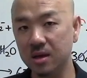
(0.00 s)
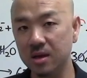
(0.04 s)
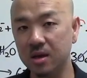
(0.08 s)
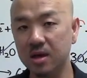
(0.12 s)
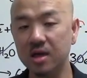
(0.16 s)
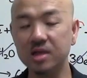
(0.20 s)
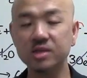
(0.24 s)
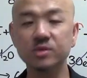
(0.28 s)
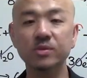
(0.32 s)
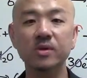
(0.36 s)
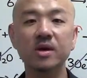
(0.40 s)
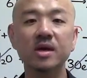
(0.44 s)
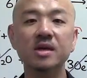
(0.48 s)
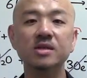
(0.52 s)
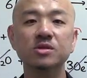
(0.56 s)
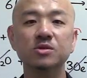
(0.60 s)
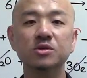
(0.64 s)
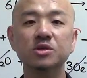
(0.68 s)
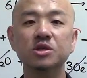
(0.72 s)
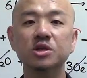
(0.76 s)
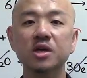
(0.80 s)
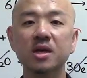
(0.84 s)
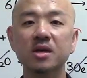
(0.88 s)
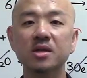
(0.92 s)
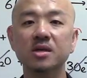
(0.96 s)
as well as to
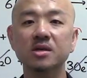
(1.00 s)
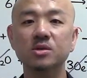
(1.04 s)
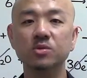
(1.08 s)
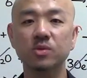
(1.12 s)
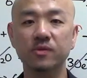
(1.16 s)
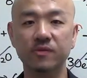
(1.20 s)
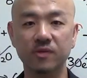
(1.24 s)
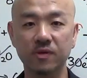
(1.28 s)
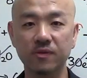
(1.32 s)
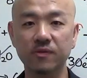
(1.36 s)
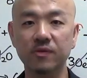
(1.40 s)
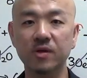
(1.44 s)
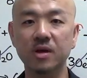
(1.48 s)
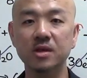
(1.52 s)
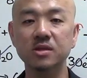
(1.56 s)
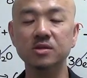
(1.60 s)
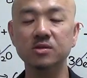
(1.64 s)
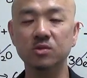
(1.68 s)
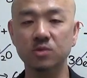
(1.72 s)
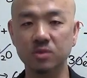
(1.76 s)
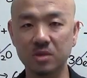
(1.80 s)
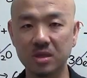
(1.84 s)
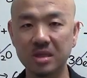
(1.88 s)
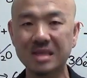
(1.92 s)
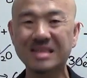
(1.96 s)
share this with your friends
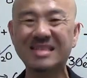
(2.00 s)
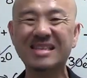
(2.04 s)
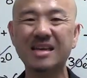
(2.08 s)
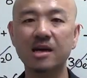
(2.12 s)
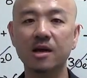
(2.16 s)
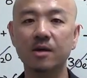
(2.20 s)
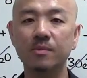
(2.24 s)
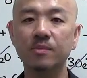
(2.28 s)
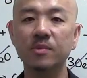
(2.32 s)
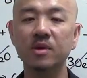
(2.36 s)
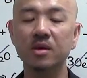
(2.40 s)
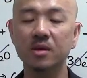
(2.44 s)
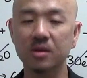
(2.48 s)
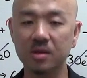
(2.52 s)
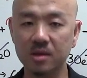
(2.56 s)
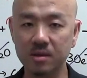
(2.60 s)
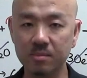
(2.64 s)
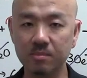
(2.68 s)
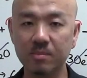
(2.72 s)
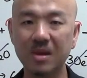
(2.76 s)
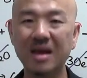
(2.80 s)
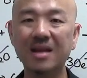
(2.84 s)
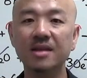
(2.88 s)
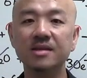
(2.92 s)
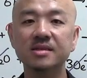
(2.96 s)
who needs help in
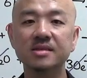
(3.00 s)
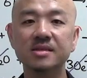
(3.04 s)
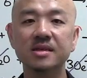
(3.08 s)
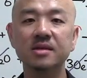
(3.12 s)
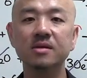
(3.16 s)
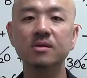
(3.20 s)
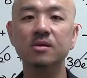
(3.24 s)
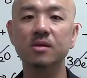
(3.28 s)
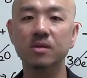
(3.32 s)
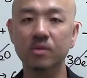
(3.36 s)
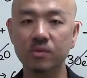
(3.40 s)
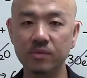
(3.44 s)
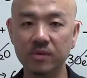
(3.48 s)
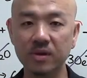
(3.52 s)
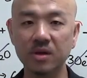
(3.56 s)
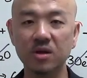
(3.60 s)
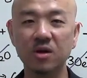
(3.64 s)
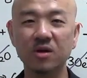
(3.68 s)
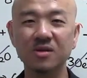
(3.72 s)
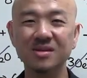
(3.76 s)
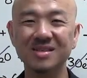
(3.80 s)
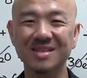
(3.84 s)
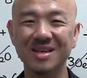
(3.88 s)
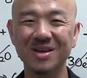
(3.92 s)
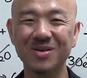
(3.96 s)
balancing
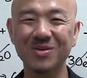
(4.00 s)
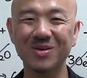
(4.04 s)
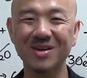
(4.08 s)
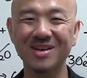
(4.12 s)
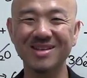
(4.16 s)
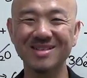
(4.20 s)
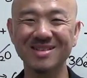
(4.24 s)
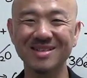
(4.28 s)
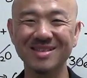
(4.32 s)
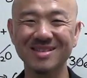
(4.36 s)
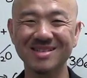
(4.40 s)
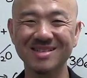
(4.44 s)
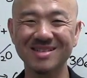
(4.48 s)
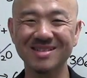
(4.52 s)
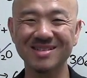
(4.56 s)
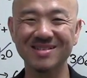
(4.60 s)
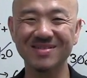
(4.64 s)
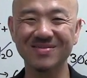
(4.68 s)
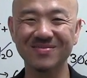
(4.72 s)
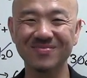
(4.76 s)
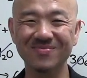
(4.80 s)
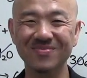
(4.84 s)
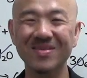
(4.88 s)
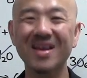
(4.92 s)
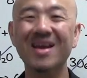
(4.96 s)
redox equations.
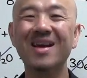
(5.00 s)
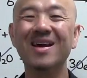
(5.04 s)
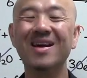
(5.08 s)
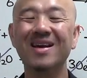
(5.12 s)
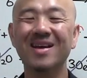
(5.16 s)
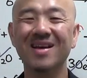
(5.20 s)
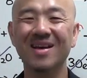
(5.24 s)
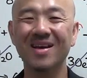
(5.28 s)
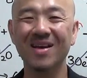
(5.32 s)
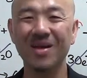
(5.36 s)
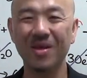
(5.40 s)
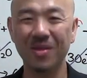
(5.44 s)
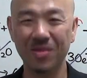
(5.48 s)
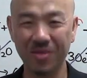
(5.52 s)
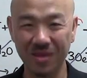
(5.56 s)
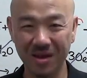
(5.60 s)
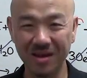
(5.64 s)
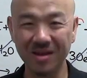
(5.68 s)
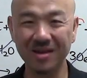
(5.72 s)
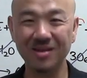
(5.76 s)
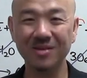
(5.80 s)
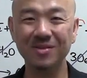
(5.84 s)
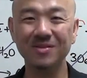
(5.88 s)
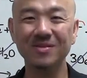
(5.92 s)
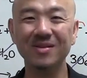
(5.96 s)

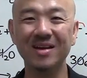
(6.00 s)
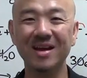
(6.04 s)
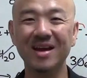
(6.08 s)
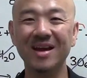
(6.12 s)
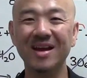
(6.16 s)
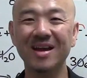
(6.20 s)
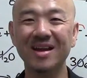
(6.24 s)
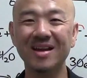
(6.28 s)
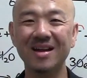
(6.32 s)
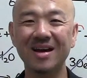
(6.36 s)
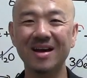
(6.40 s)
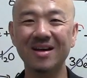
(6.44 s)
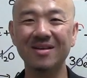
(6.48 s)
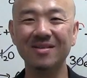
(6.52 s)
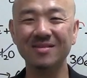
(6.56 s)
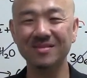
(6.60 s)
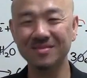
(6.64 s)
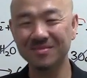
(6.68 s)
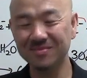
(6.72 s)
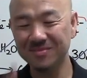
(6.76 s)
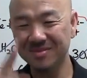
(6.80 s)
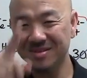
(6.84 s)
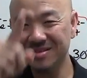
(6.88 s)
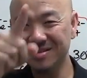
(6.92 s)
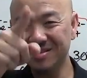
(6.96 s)
Thank you and I'll
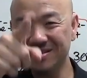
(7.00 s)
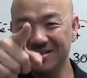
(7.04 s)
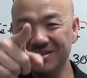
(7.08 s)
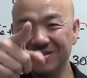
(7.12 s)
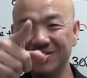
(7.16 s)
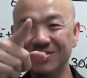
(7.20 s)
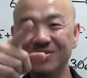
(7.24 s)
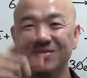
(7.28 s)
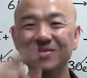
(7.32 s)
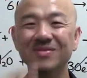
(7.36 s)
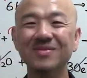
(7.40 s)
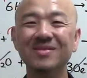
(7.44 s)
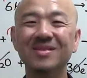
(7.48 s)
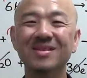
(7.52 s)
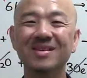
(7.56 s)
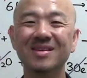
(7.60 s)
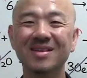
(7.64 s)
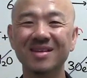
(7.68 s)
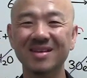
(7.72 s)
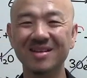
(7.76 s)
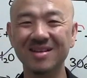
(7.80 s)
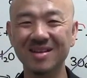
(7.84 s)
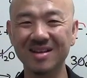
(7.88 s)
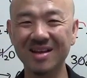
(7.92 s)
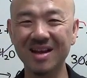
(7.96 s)
see you
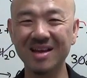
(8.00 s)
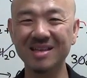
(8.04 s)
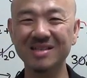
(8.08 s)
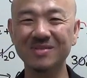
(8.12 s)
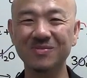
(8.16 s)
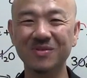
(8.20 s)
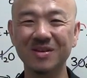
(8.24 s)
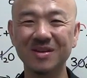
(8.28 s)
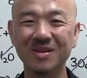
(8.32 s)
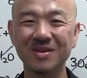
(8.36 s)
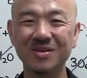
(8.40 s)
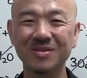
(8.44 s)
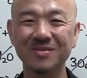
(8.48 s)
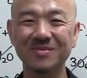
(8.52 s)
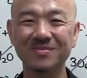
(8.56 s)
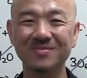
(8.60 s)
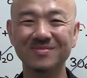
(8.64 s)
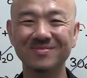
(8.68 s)
in the next video.